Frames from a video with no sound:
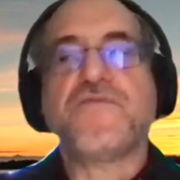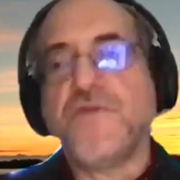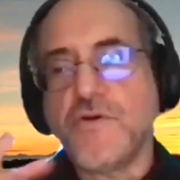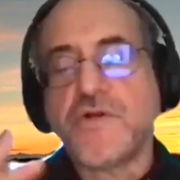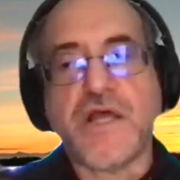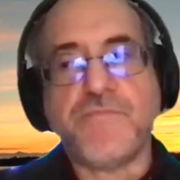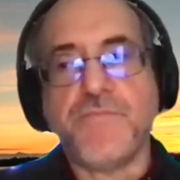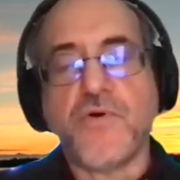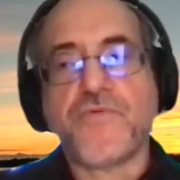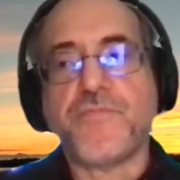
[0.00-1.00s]
you and I
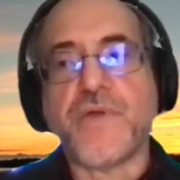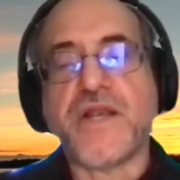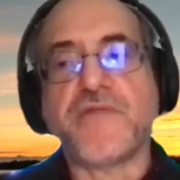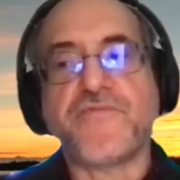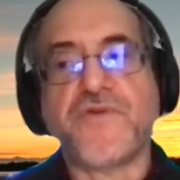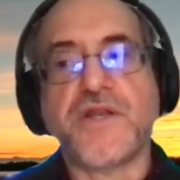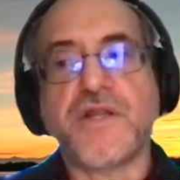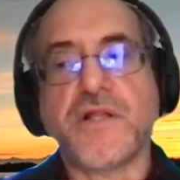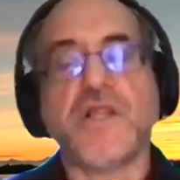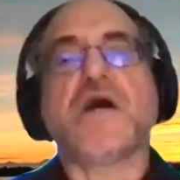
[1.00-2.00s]
both
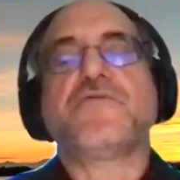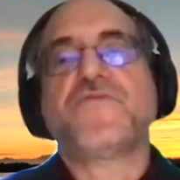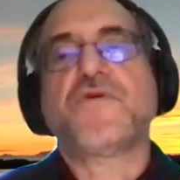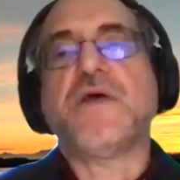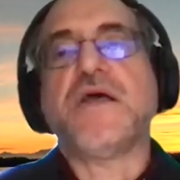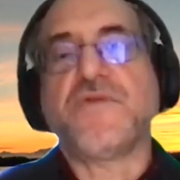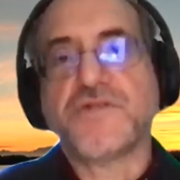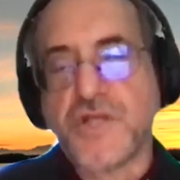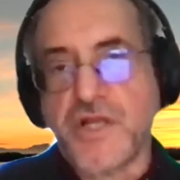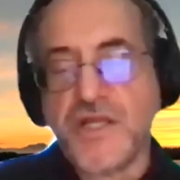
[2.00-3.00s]
benefited a lot from
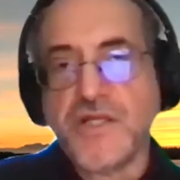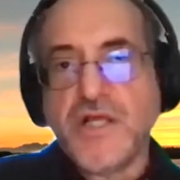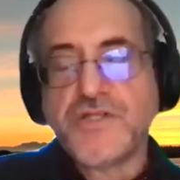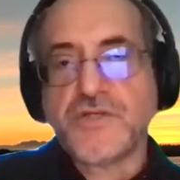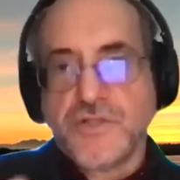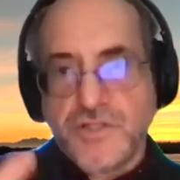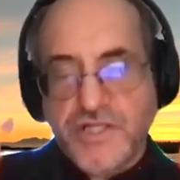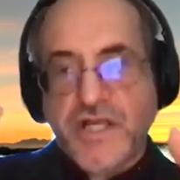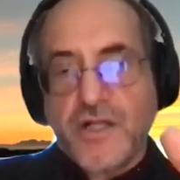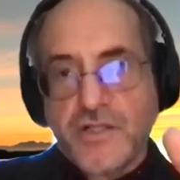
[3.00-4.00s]
having studied.
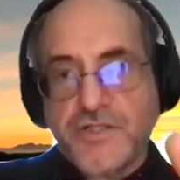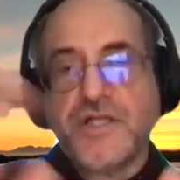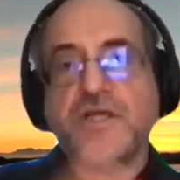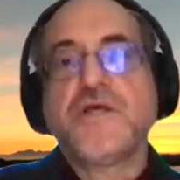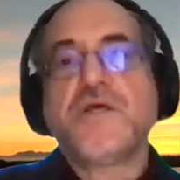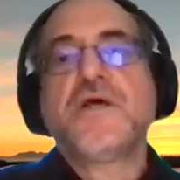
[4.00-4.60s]
psychology,